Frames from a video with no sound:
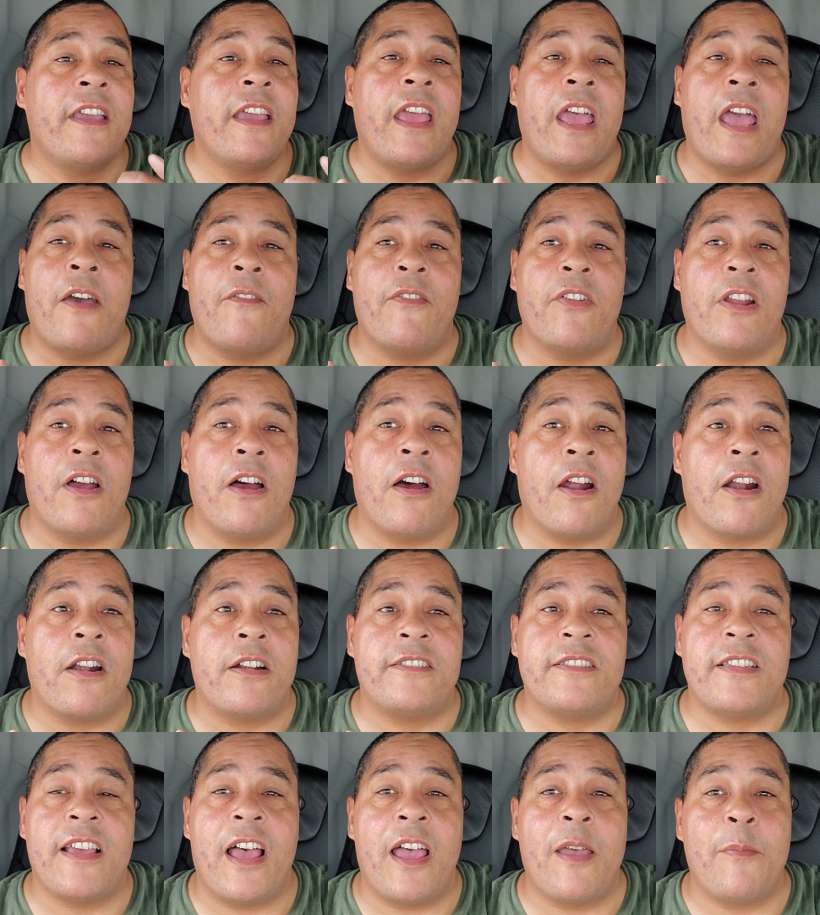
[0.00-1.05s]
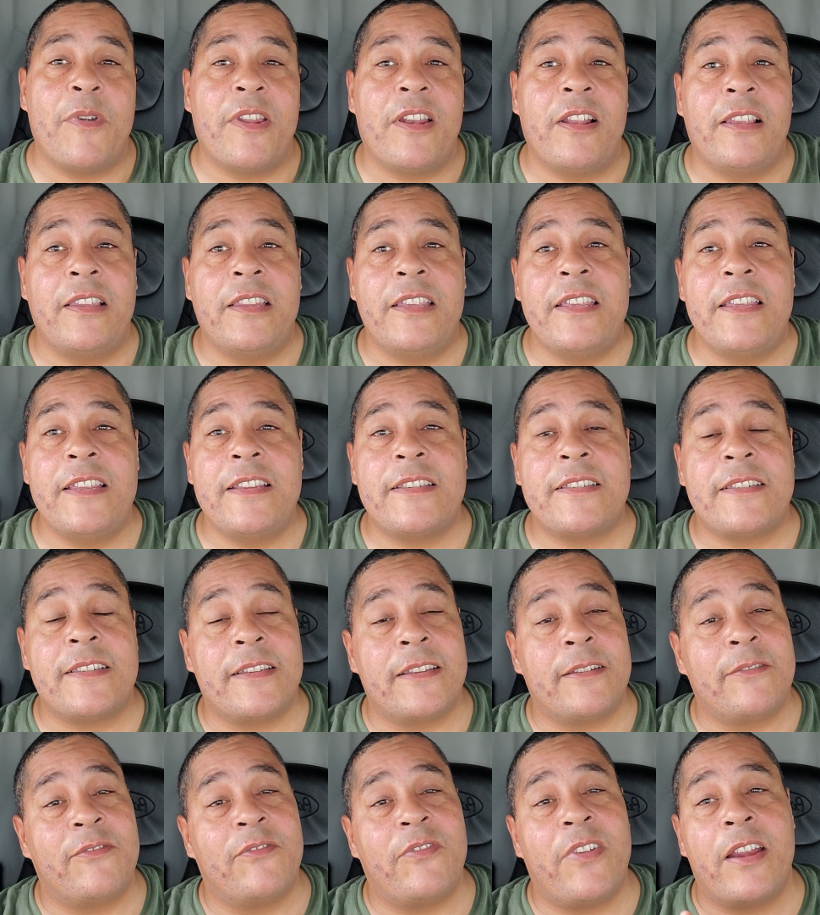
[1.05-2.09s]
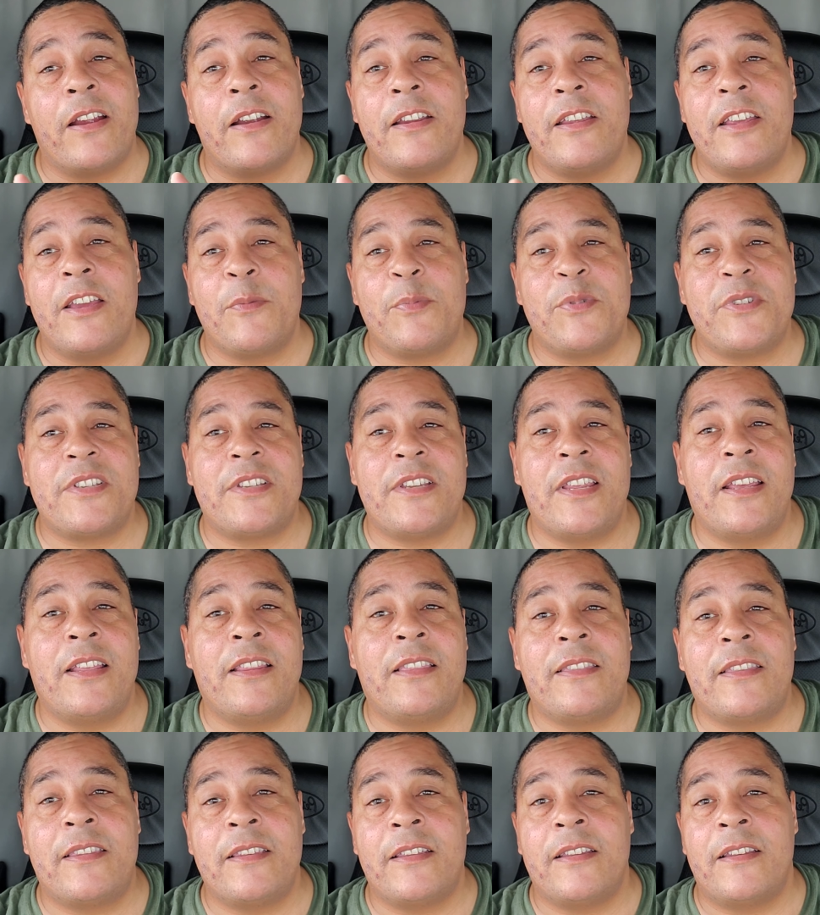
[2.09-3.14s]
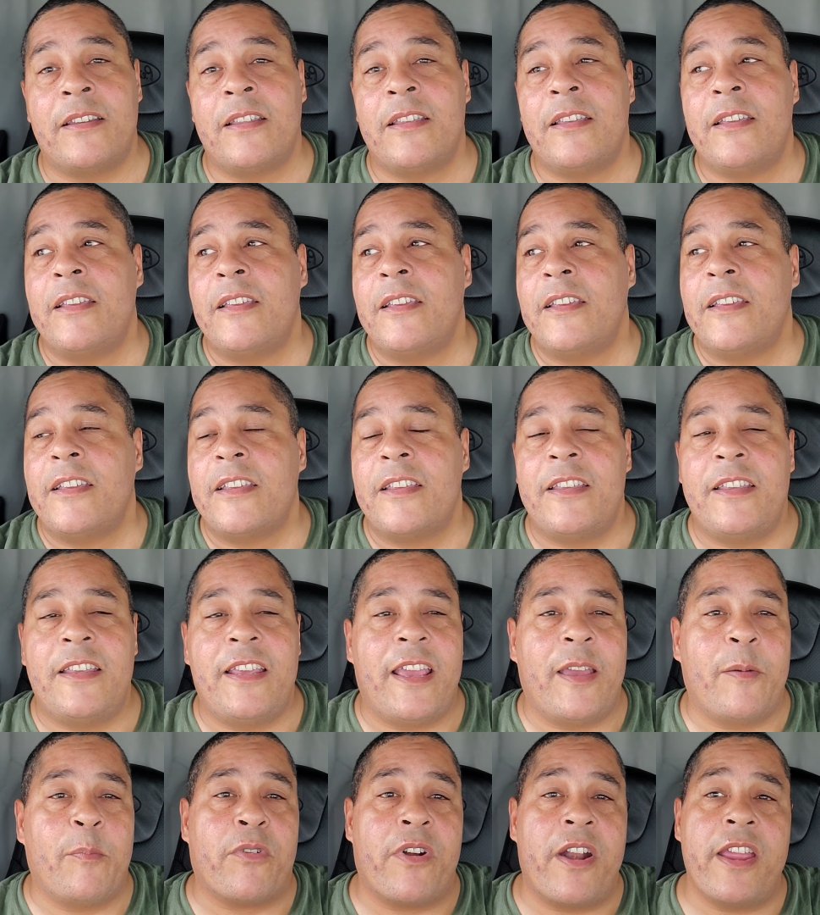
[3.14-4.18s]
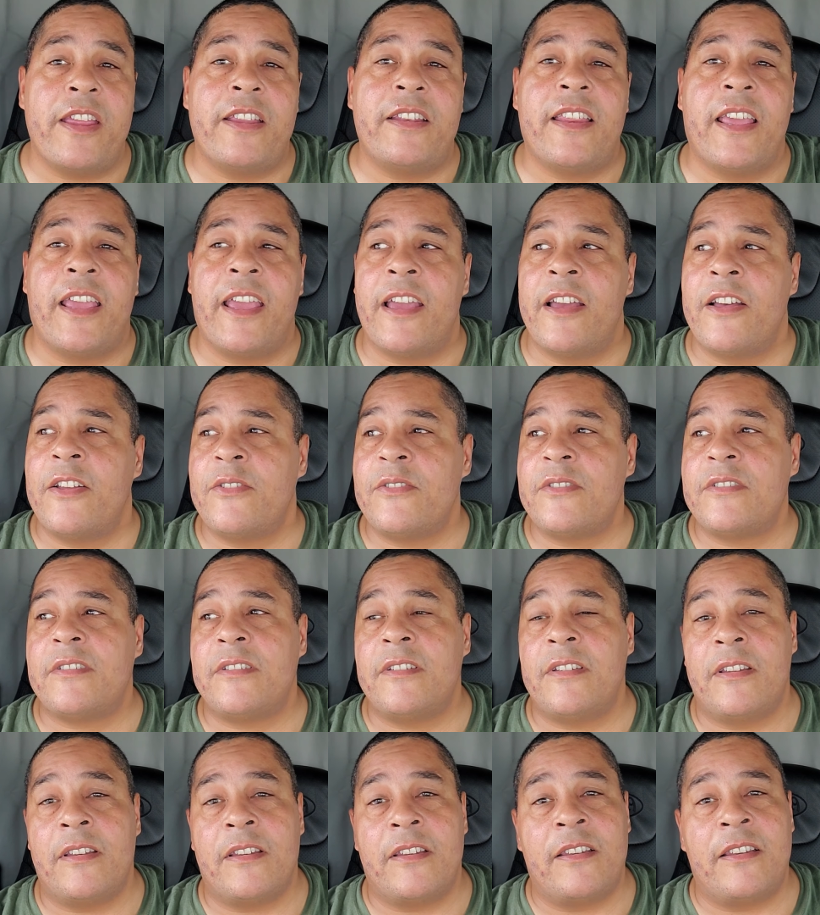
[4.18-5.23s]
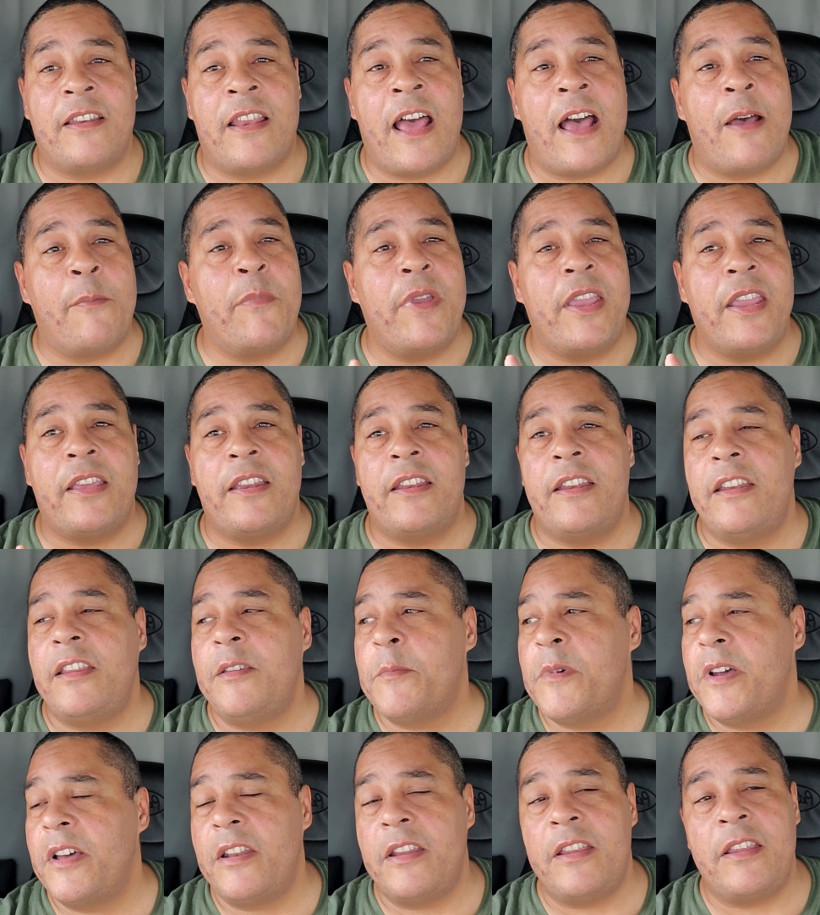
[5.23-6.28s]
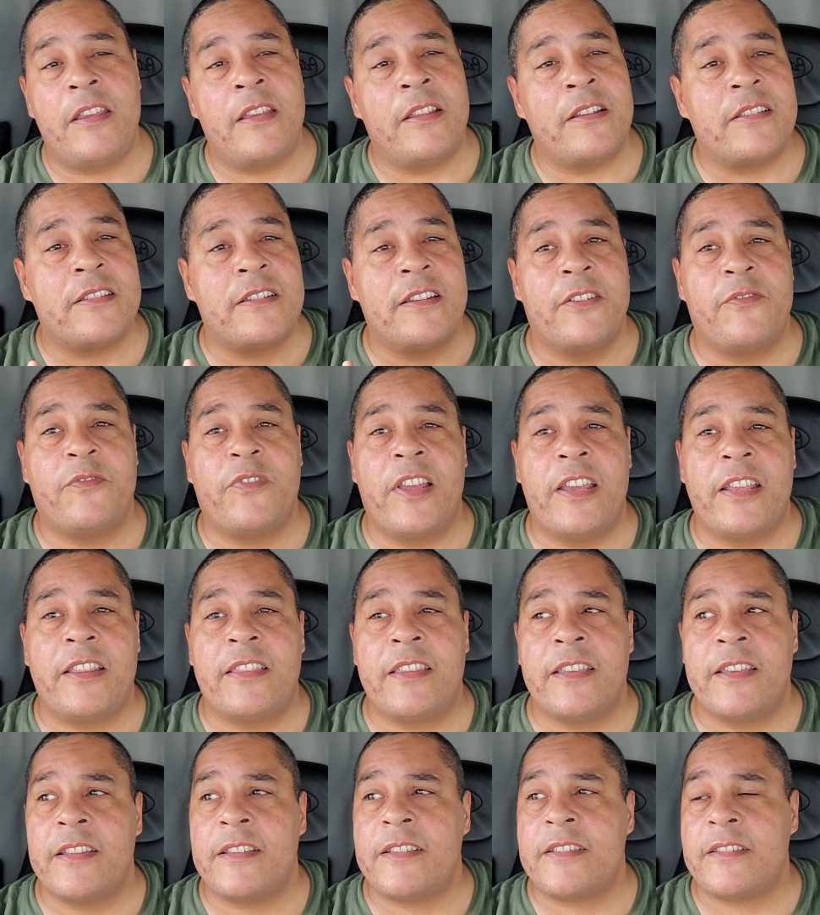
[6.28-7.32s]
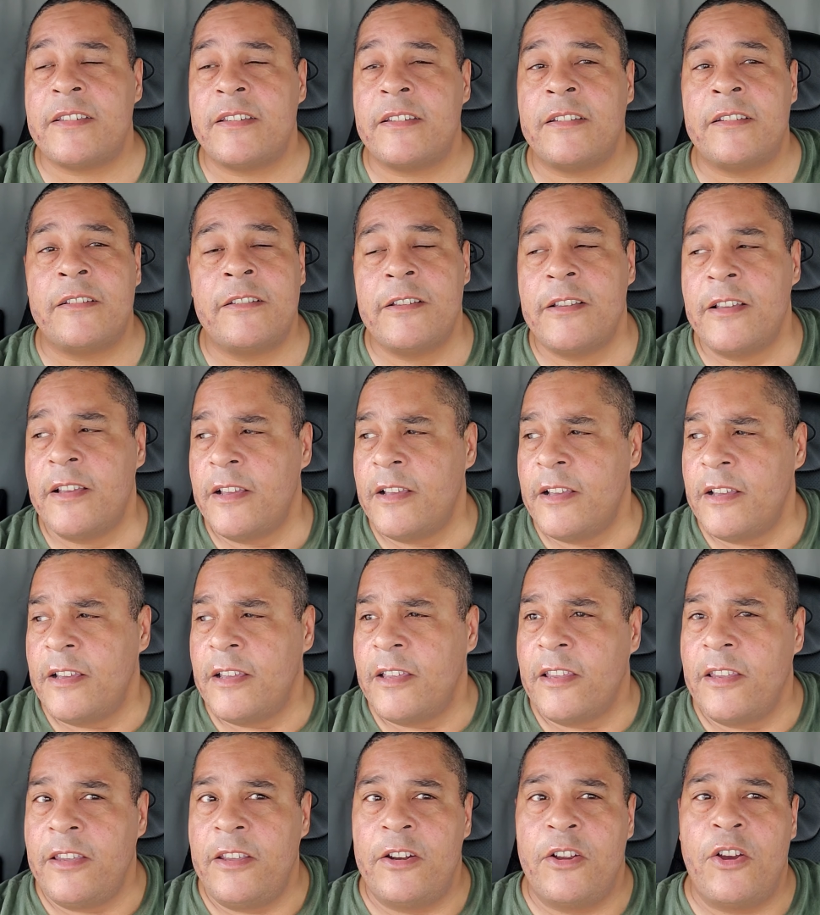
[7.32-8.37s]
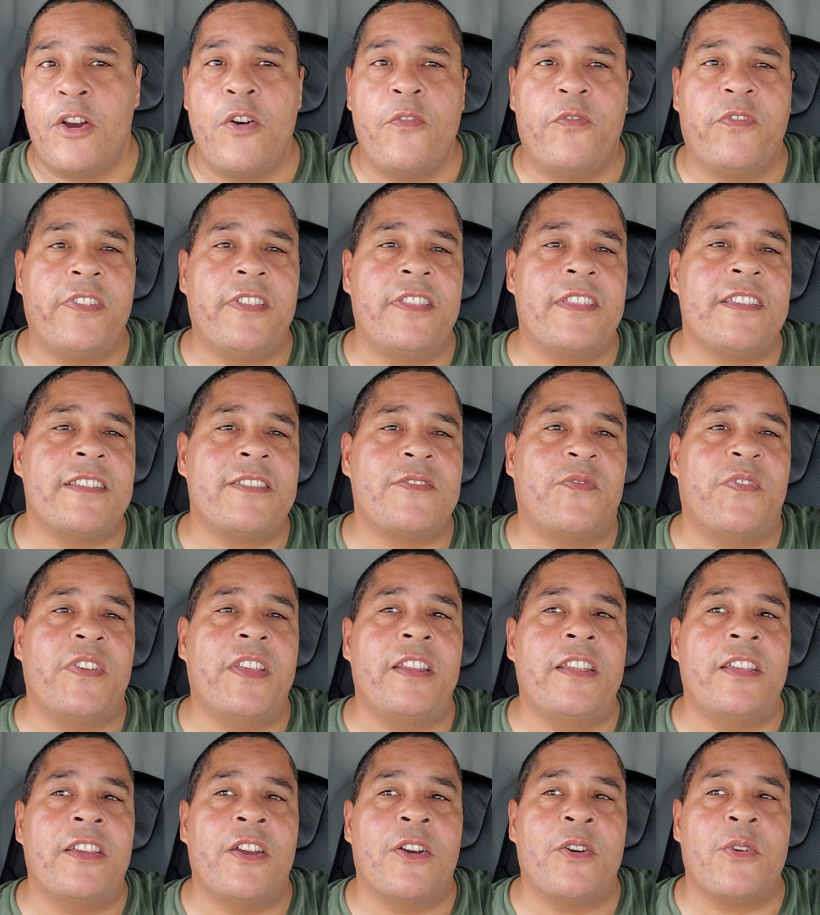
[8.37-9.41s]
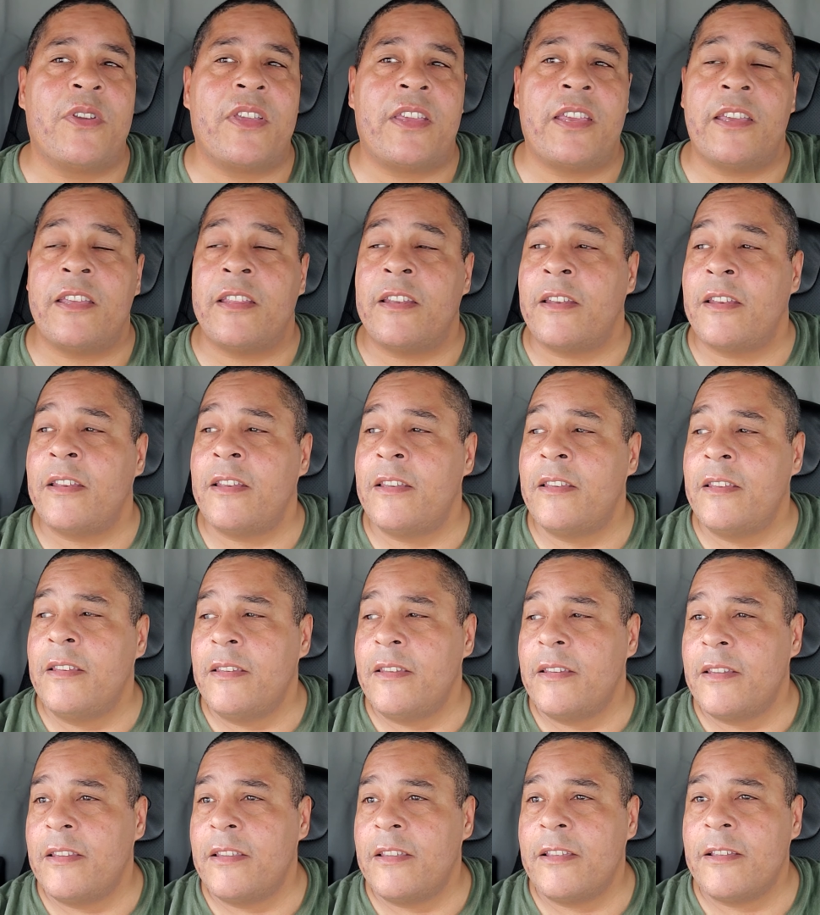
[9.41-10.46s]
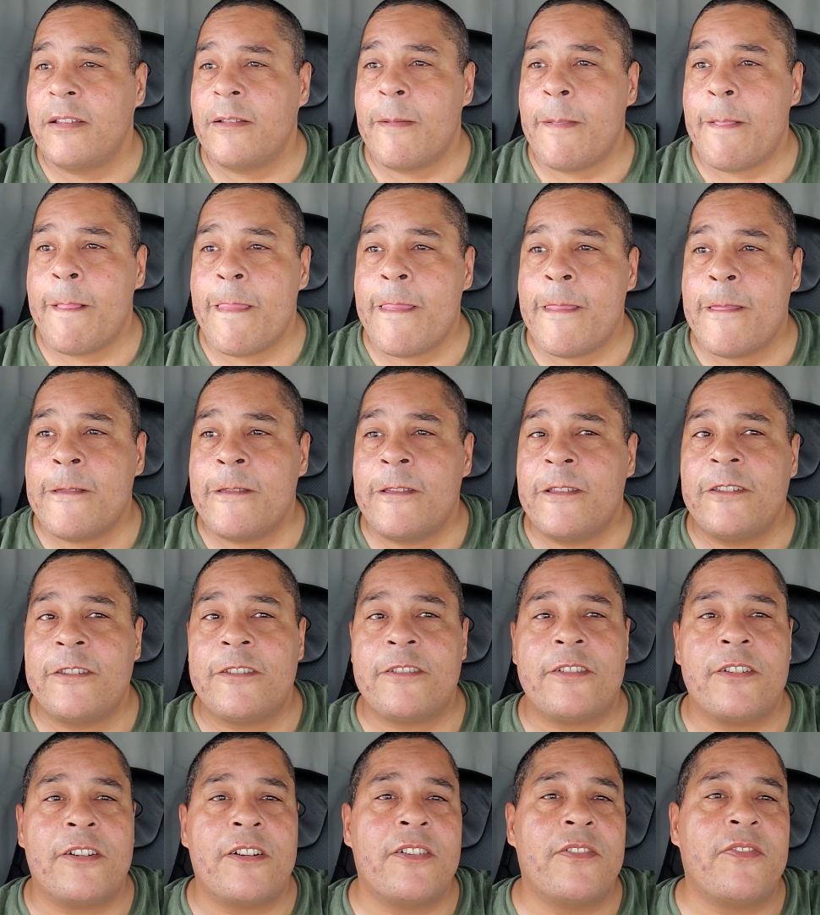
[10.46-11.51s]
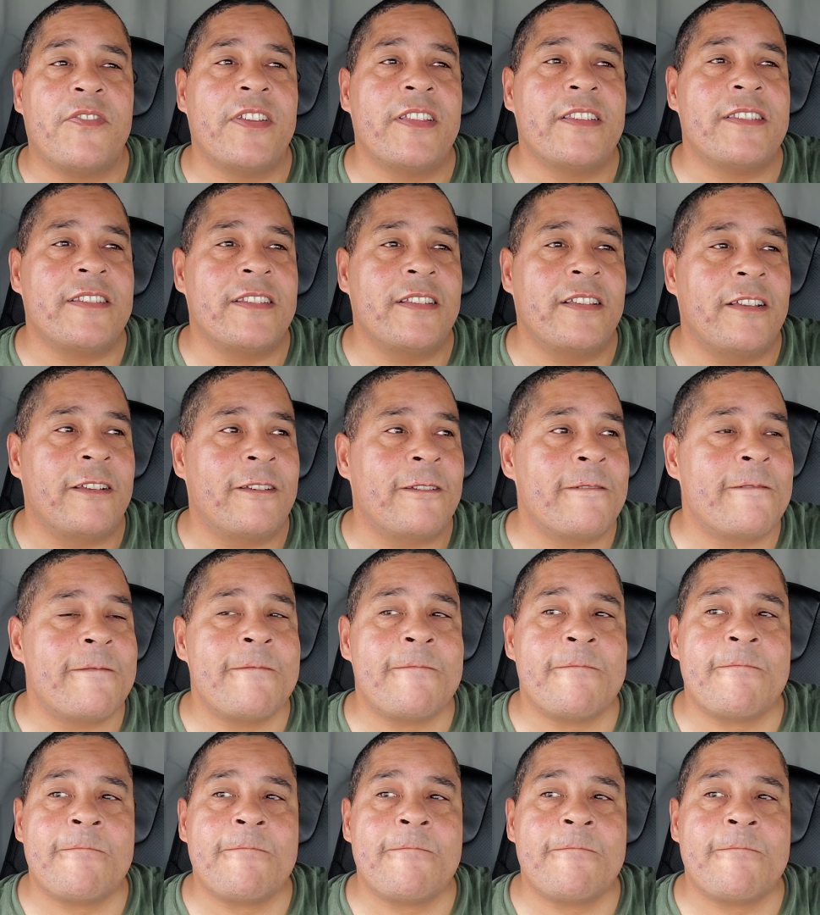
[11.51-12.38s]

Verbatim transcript: having a hard time at a lease and very upset that he had breakdowns and not making any money and stuff like this. And, you know, hopefully this video can serve as a